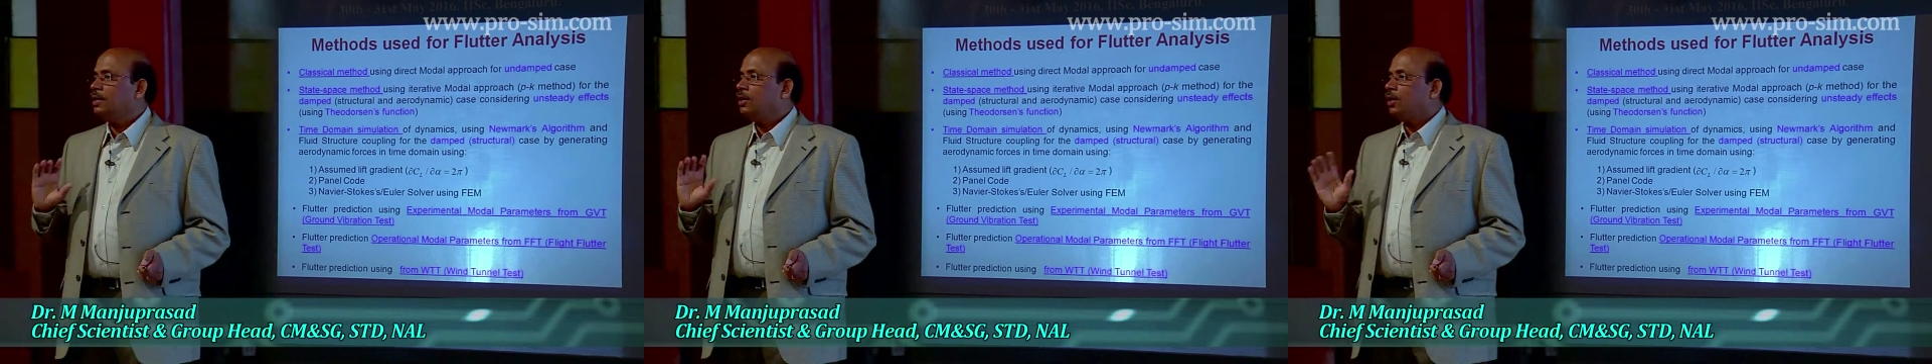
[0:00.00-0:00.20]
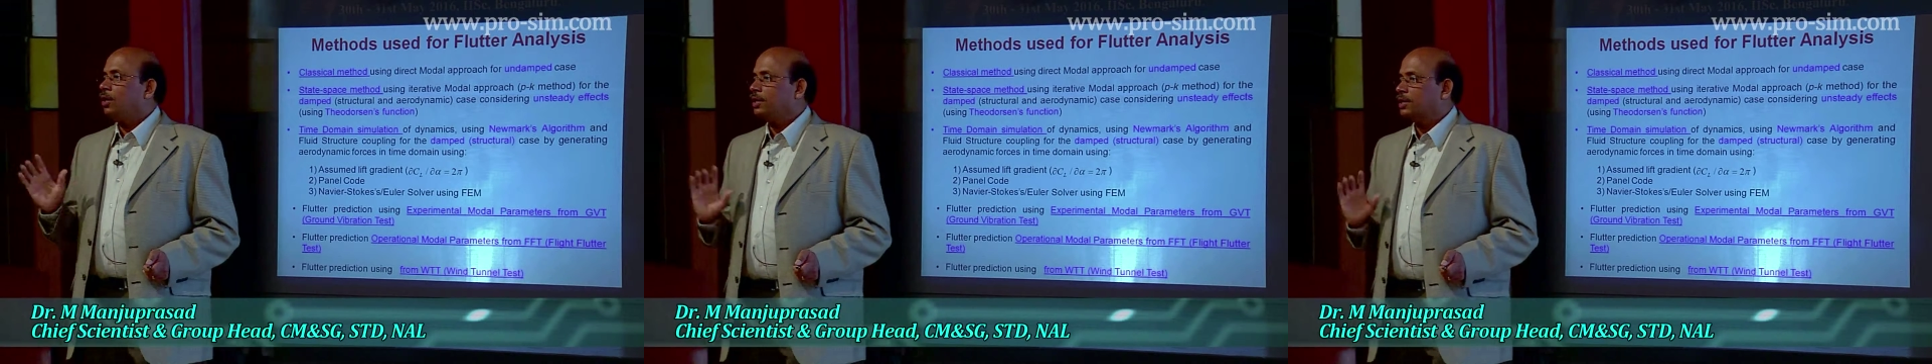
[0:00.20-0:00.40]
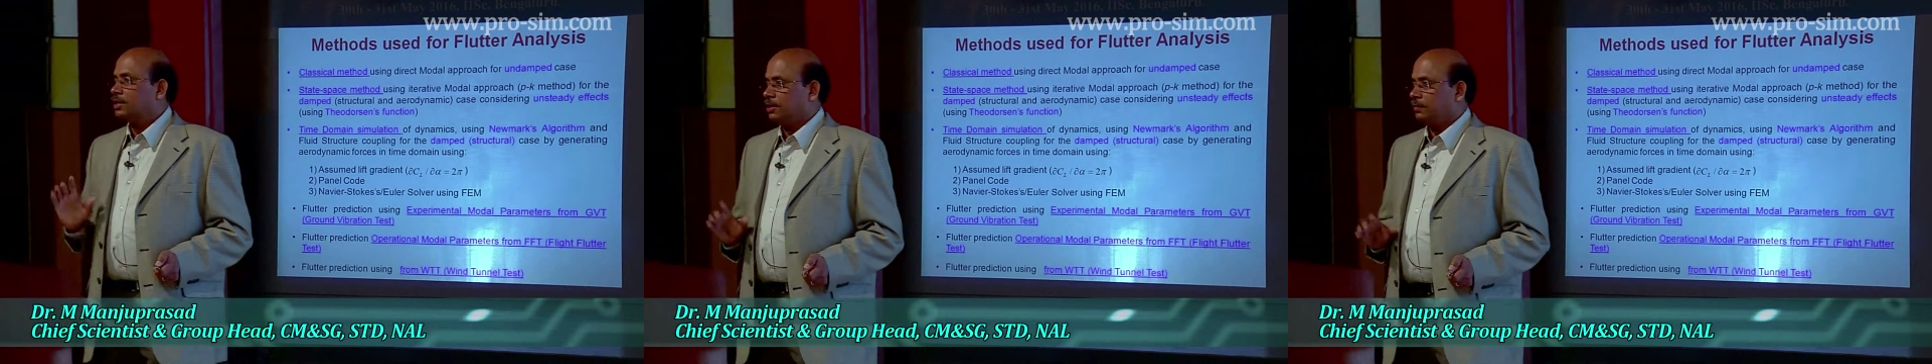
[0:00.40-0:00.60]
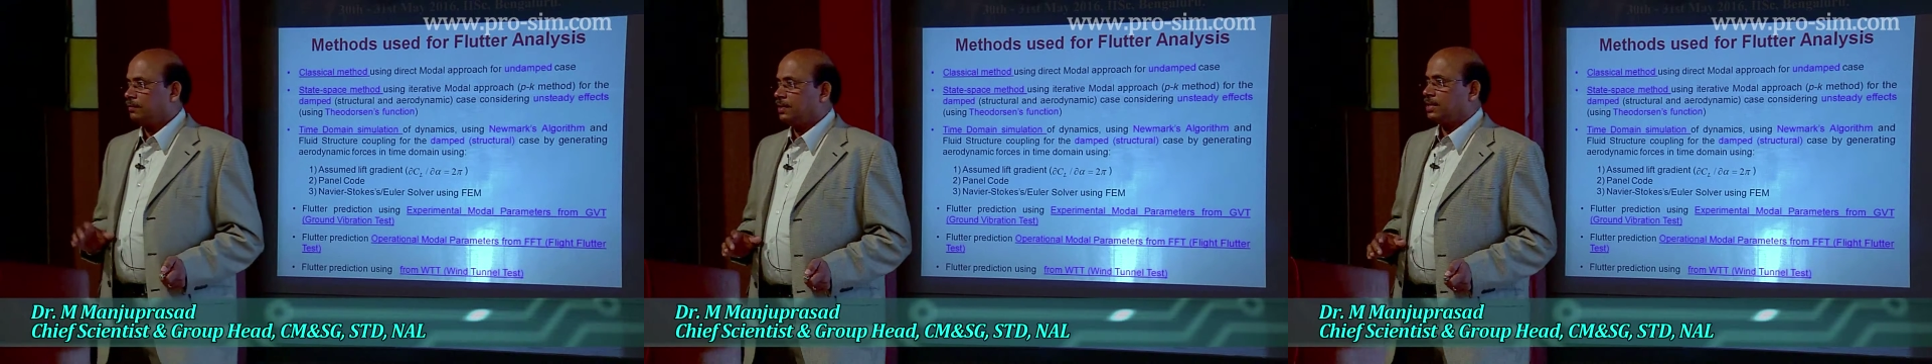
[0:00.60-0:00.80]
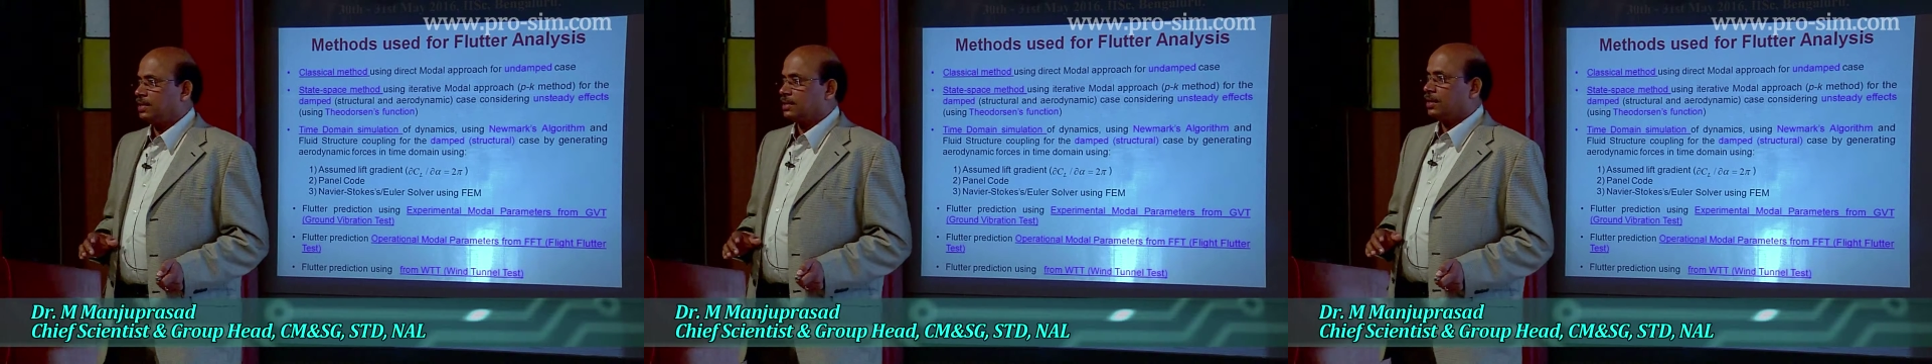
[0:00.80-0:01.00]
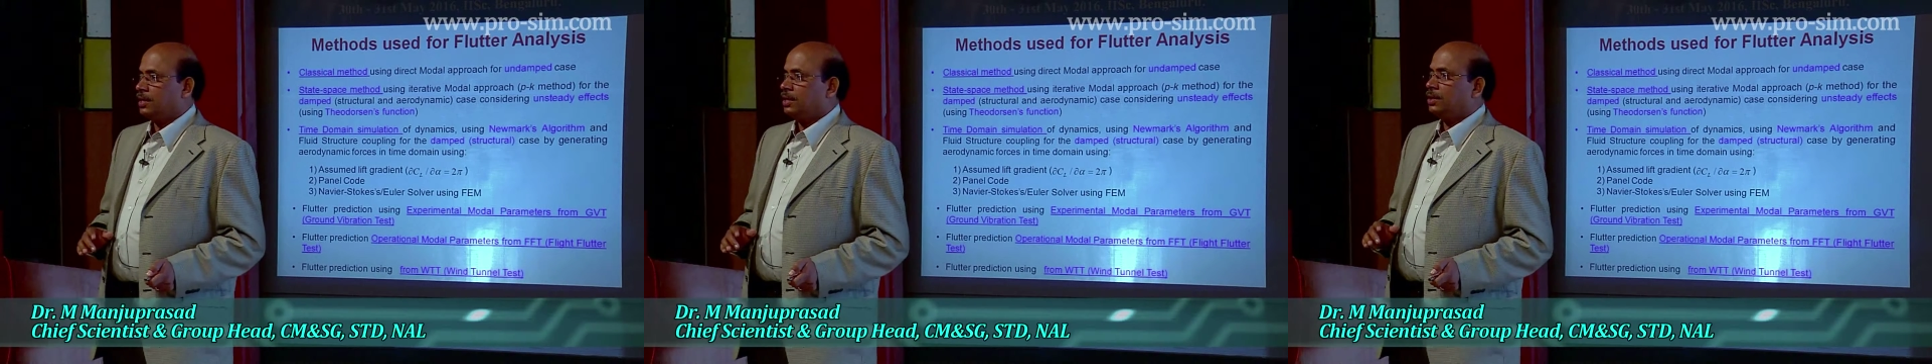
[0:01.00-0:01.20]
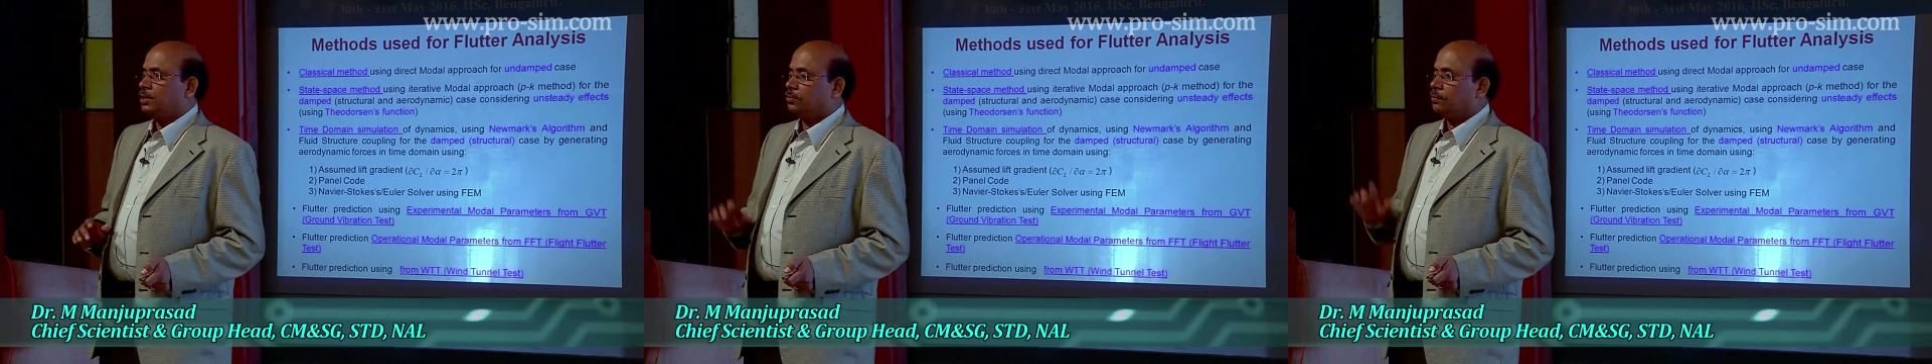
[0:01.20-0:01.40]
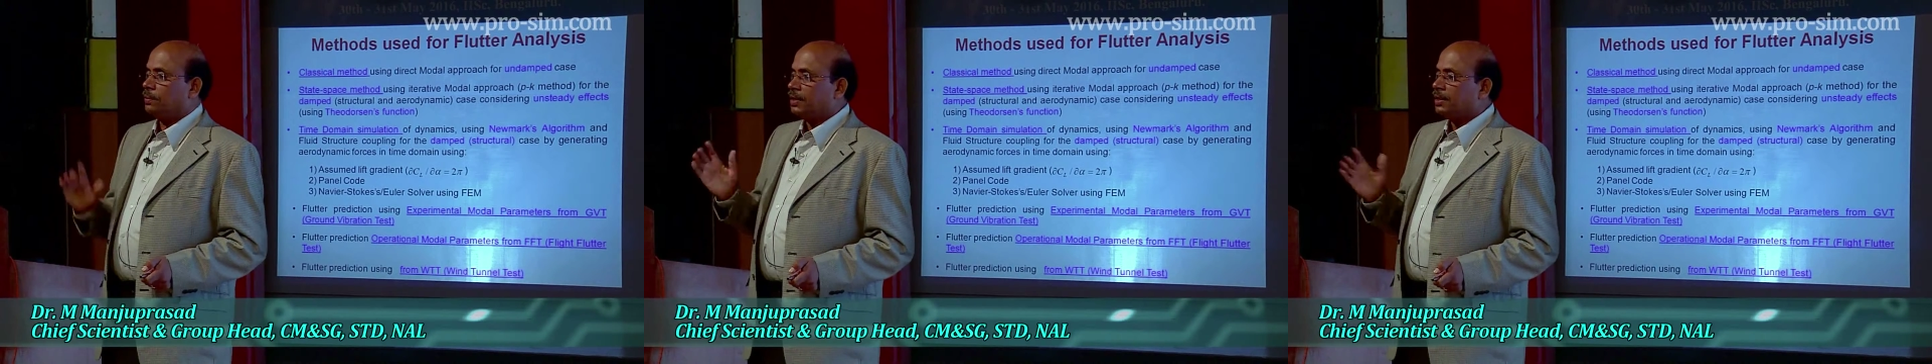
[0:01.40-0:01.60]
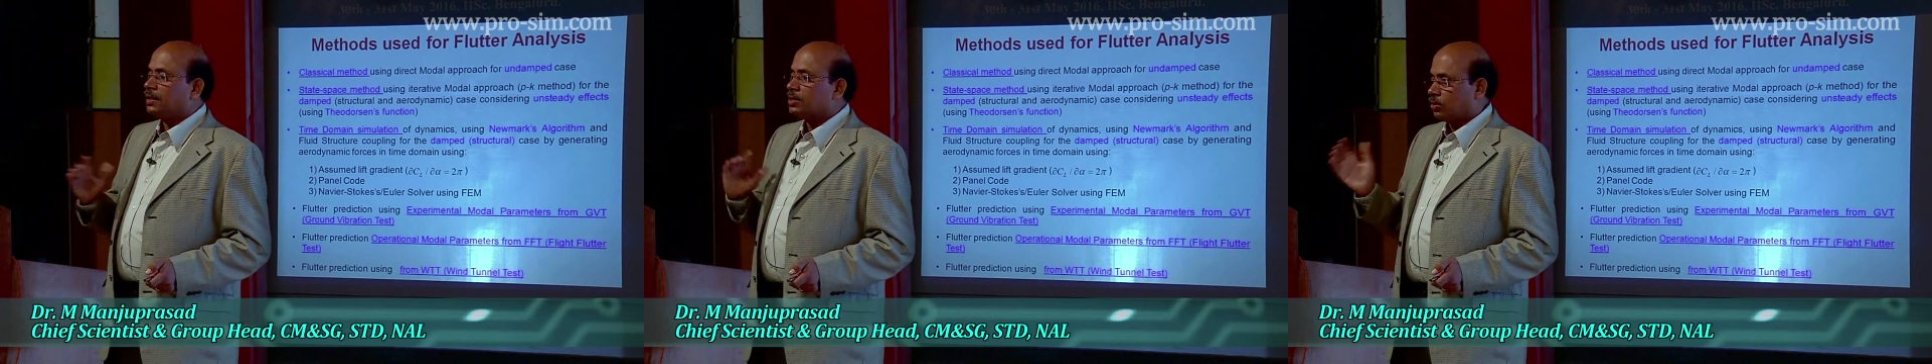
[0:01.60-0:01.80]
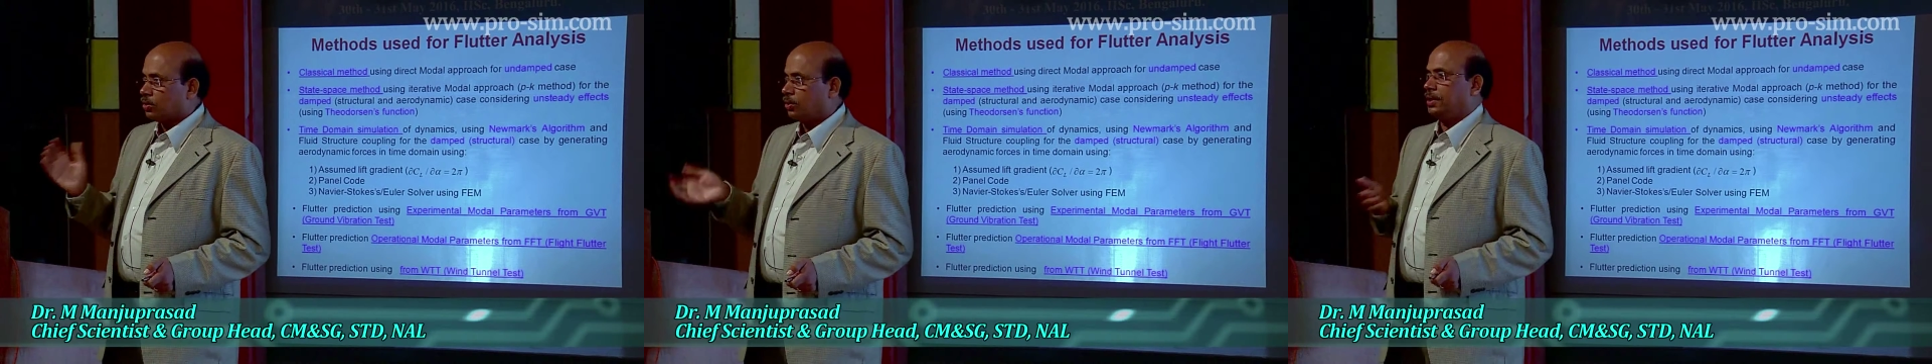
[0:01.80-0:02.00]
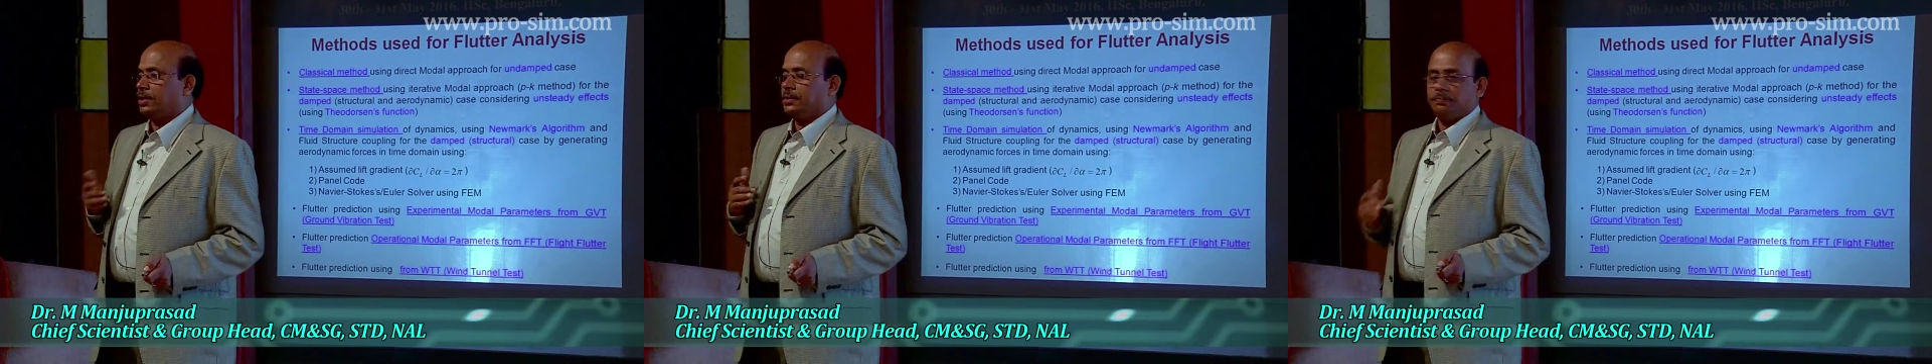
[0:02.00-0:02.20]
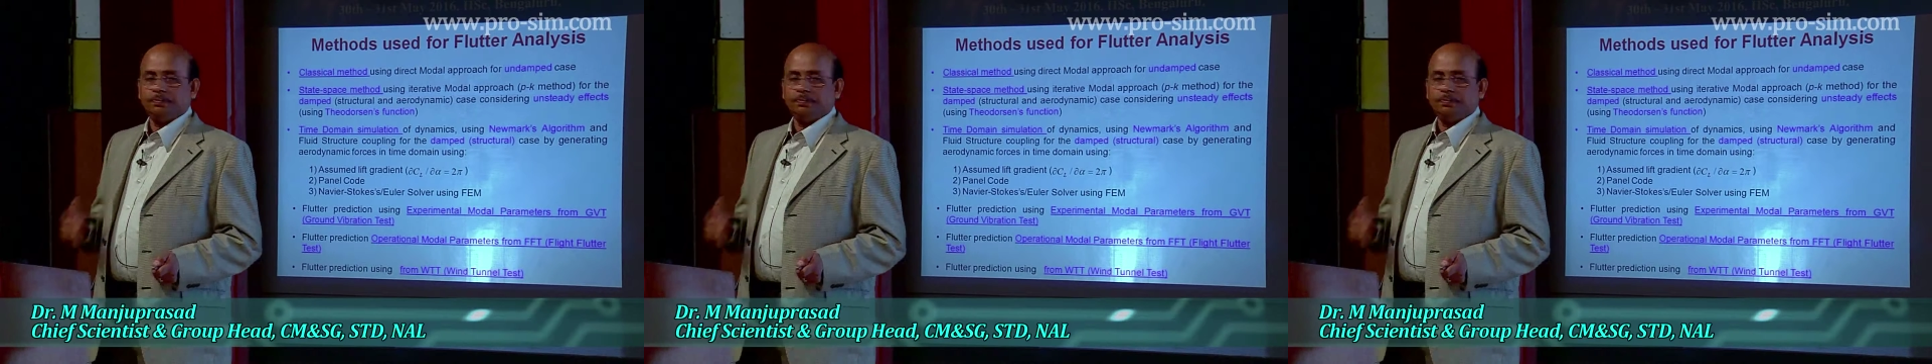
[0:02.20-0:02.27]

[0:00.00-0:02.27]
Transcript: Euler's equations to be solved.